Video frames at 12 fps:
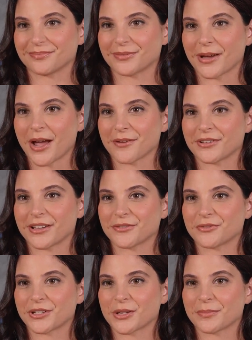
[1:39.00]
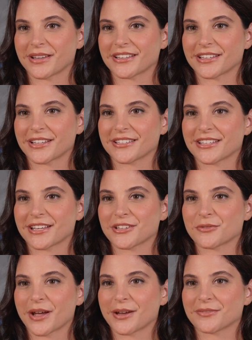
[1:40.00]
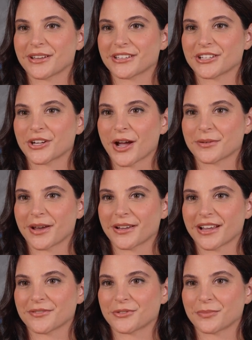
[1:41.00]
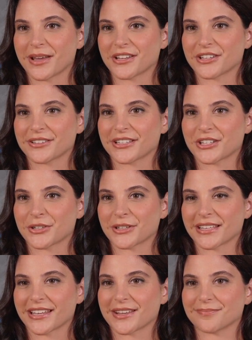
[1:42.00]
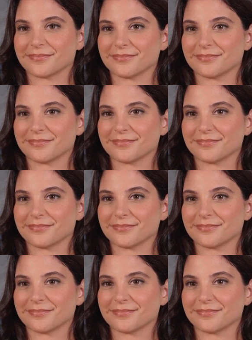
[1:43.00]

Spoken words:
Often, for your business, it's relevant to talk about information security.